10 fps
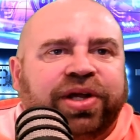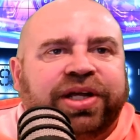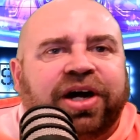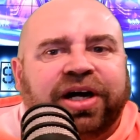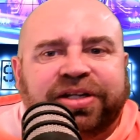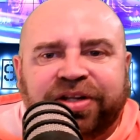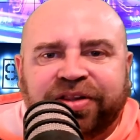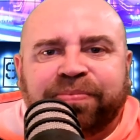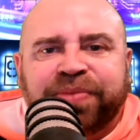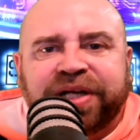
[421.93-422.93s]
got the
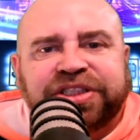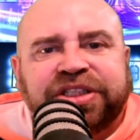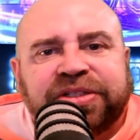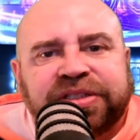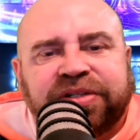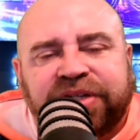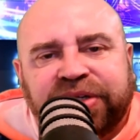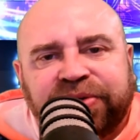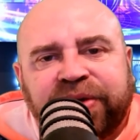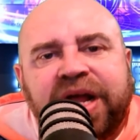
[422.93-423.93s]
best years out of
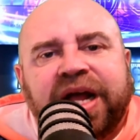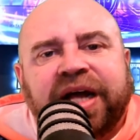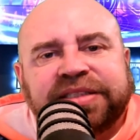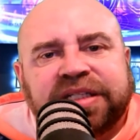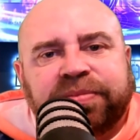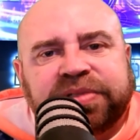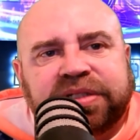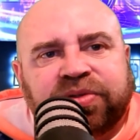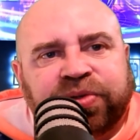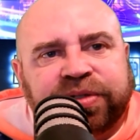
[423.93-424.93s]
you as an
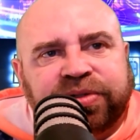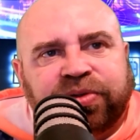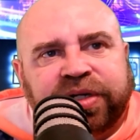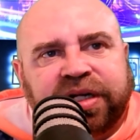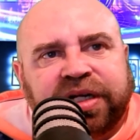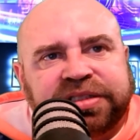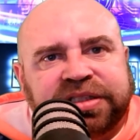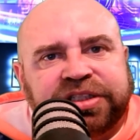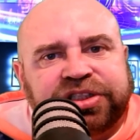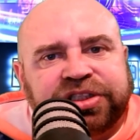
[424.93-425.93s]
Edmonton Oiler
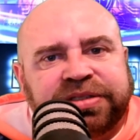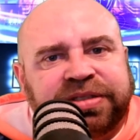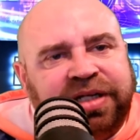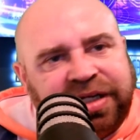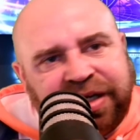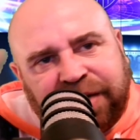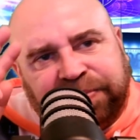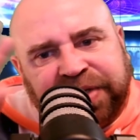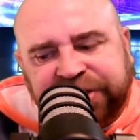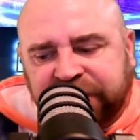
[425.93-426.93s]
organization. God
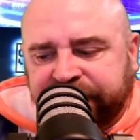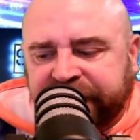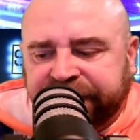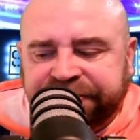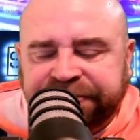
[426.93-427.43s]
bless you, man.